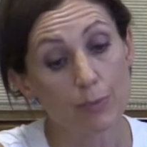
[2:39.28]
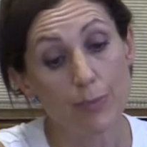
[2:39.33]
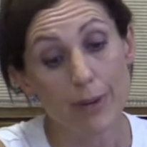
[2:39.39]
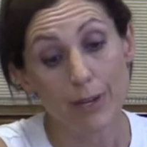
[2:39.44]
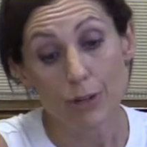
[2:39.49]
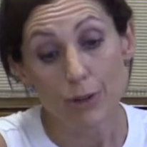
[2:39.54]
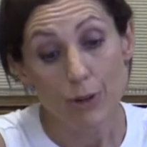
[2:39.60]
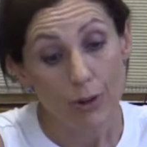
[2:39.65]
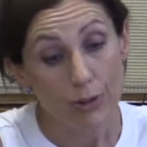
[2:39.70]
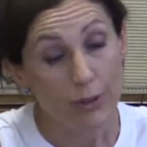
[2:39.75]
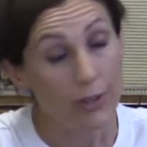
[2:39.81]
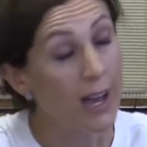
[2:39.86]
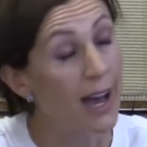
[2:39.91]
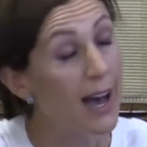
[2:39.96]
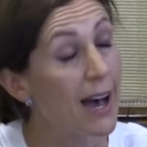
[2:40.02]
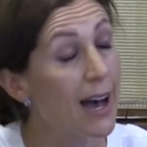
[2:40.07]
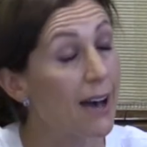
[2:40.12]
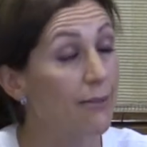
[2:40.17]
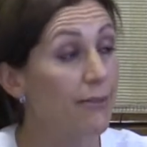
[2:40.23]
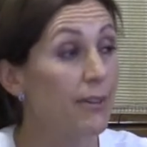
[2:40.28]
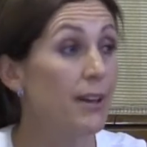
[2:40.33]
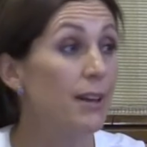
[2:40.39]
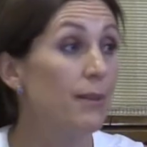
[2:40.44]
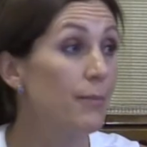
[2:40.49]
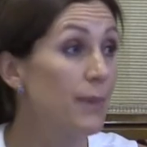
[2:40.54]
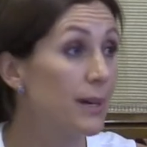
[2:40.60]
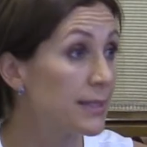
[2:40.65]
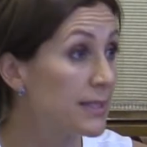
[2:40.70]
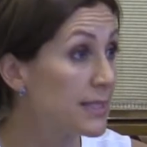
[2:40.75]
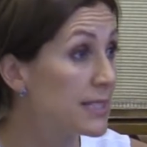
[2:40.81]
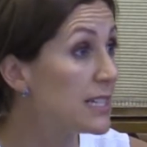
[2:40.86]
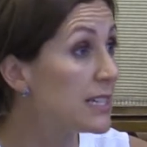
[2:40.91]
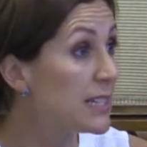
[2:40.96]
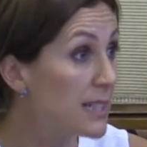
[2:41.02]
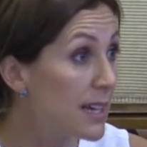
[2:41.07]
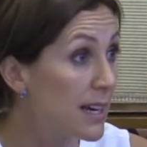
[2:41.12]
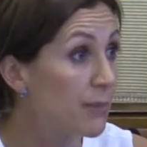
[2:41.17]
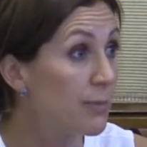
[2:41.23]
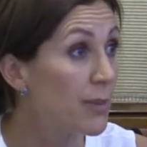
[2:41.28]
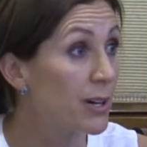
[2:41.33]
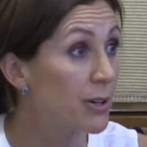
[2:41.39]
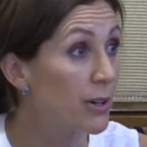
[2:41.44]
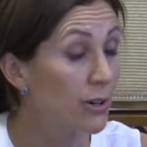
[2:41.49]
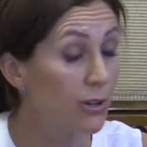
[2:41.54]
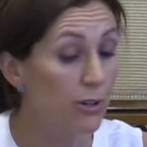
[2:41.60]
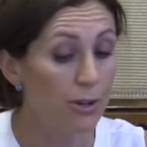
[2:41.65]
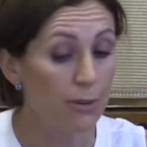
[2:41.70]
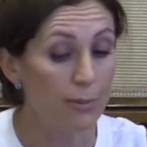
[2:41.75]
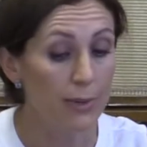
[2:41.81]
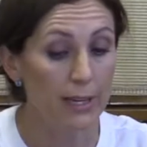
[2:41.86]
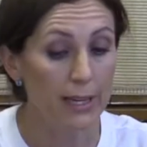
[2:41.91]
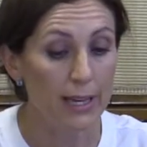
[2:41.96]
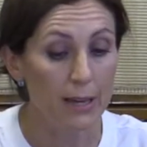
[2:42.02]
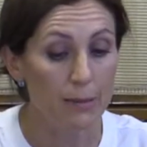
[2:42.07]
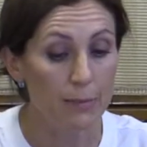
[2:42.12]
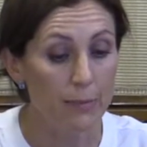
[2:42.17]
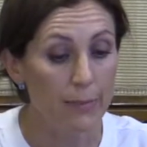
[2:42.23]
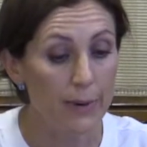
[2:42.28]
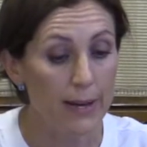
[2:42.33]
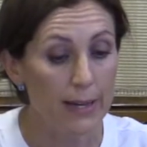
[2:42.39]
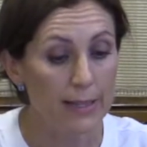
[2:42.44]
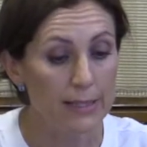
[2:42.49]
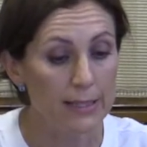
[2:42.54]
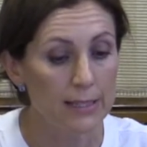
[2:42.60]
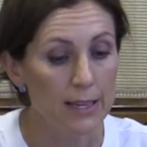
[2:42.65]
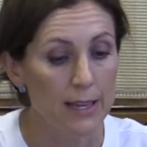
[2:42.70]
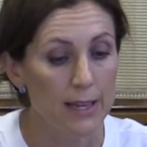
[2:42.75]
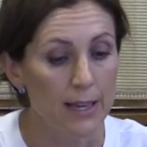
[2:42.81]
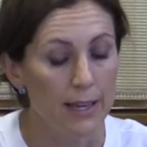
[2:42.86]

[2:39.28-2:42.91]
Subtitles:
may not have a material macroeconomic impact,